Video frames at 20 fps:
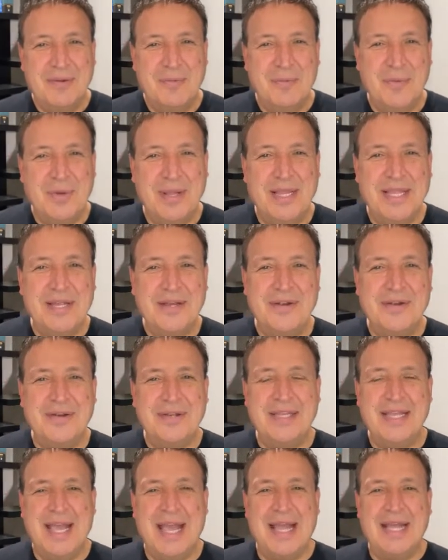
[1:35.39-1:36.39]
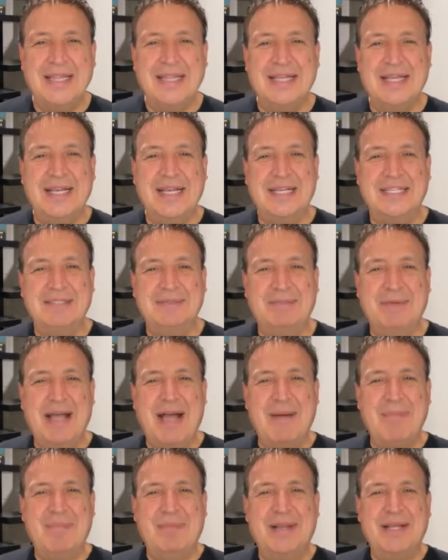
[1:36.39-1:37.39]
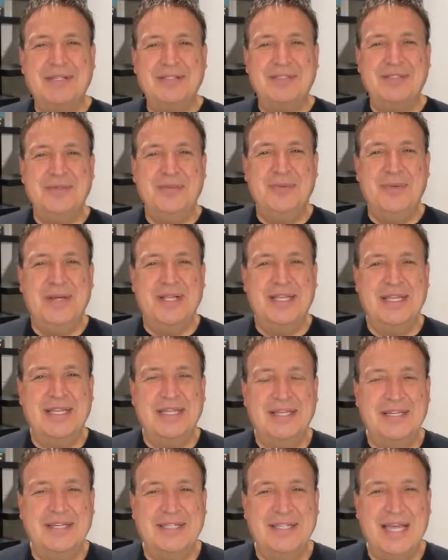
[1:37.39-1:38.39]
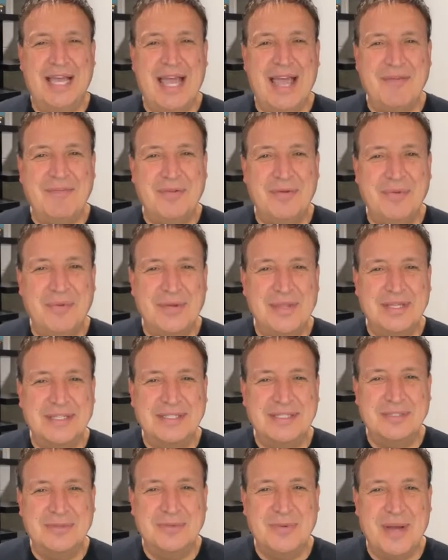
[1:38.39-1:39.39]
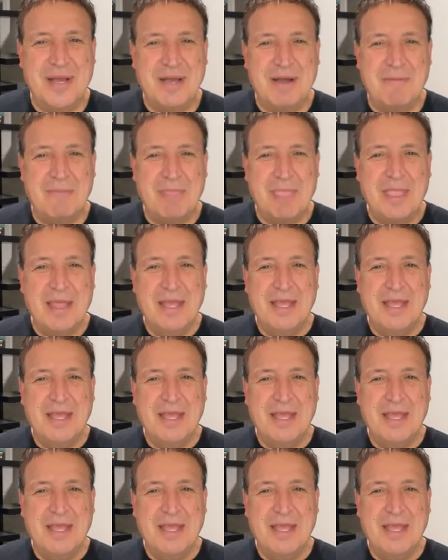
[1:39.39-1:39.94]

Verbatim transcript: Willie Hernandez, God bless you, Willie. Good to have you with us as well.